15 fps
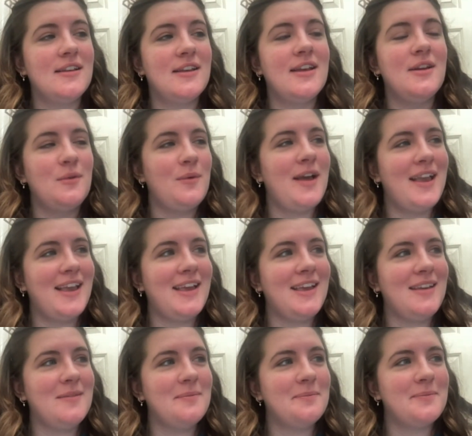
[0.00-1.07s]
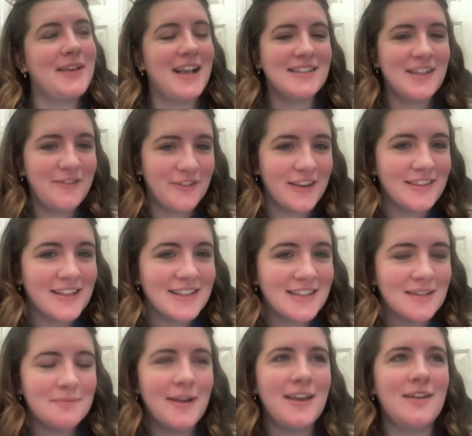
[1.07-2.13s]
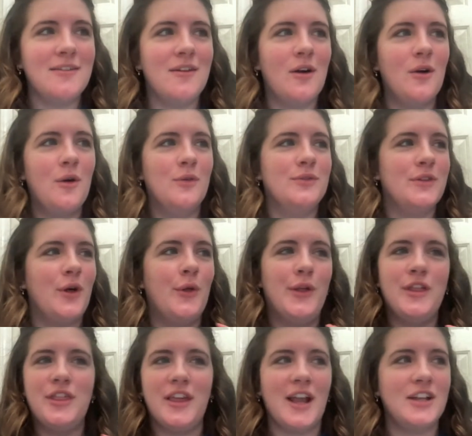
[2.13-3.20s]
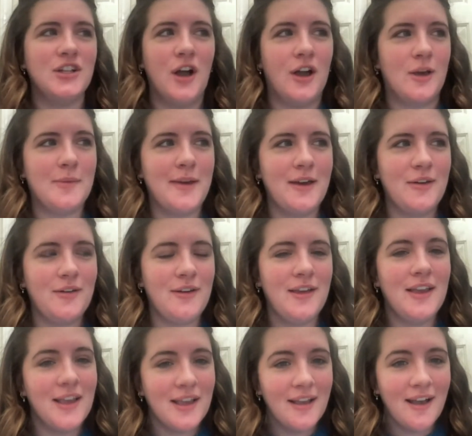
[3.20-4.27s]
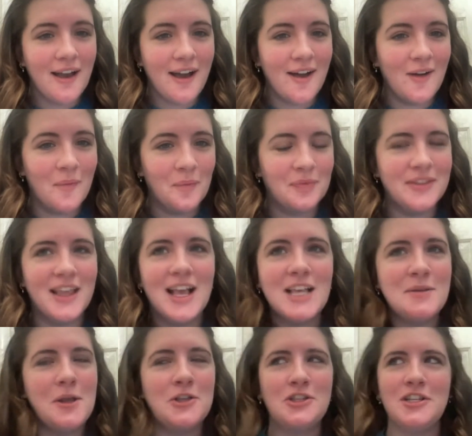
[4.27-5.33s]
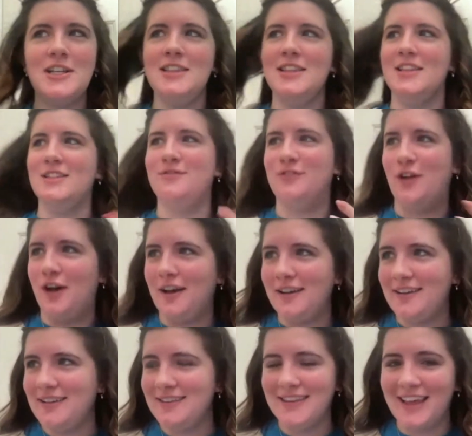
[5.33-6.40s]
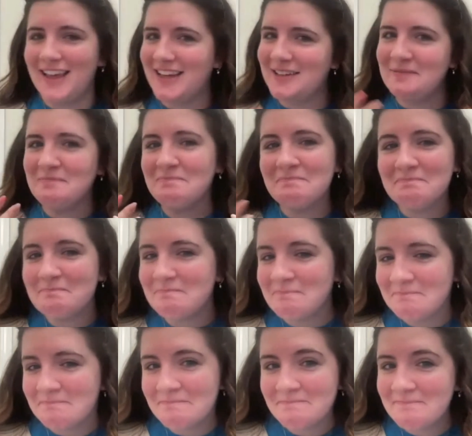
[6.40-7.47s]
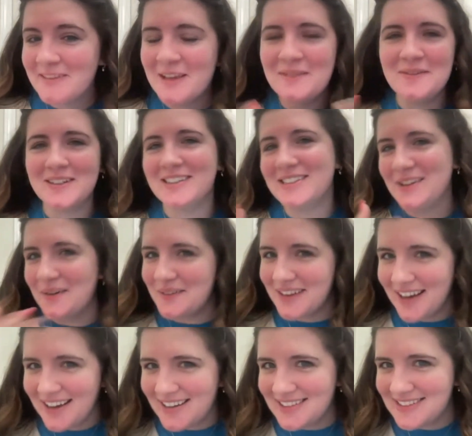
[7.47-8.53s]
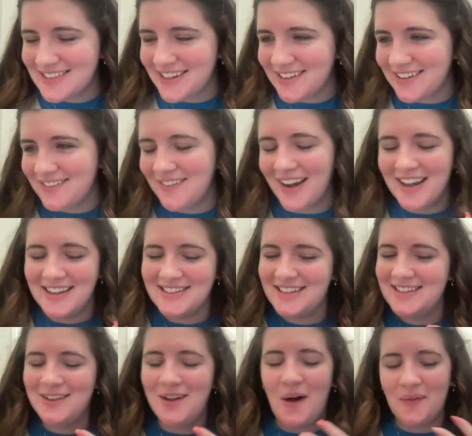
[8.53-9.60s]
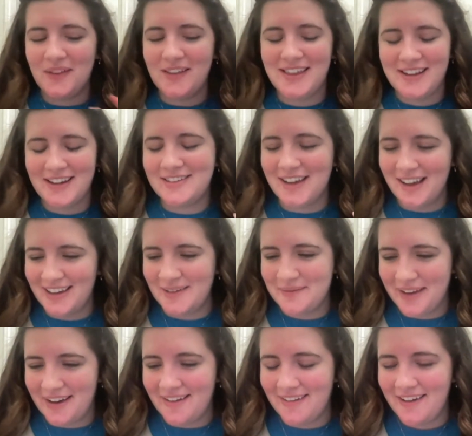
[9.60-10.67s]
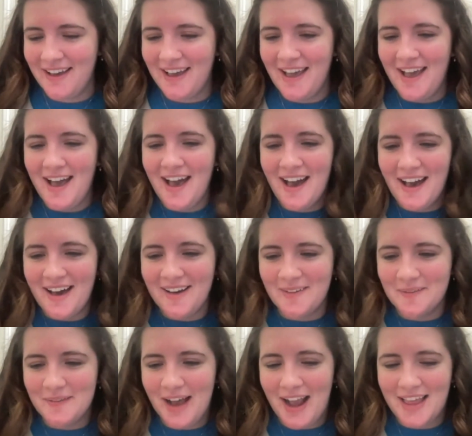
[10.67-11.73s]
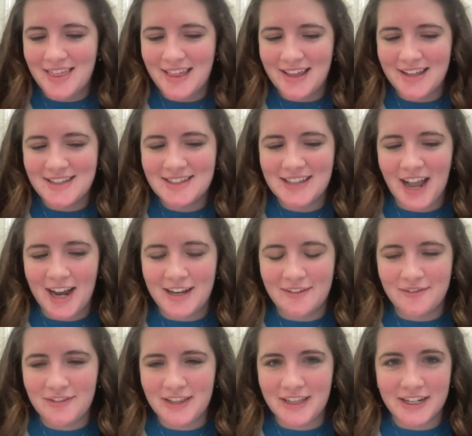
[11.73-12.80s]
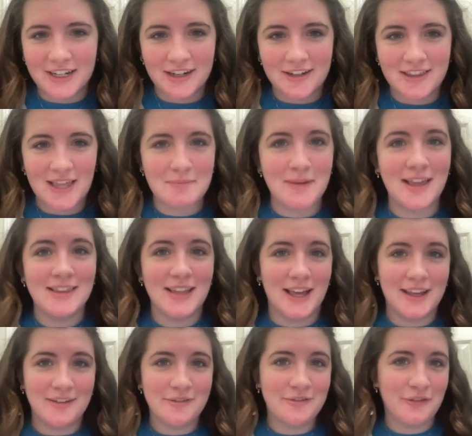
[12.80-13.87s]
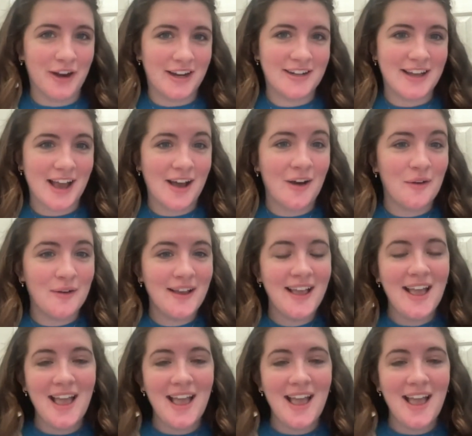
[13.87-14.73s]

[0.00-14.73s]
in a way because I feel like that's like my the only thing I talk about, um, especially in this vlog. Like, what's going on, Sarah? Why is this the only thing you're talking about? Um, I think it's kind of clear that my life right now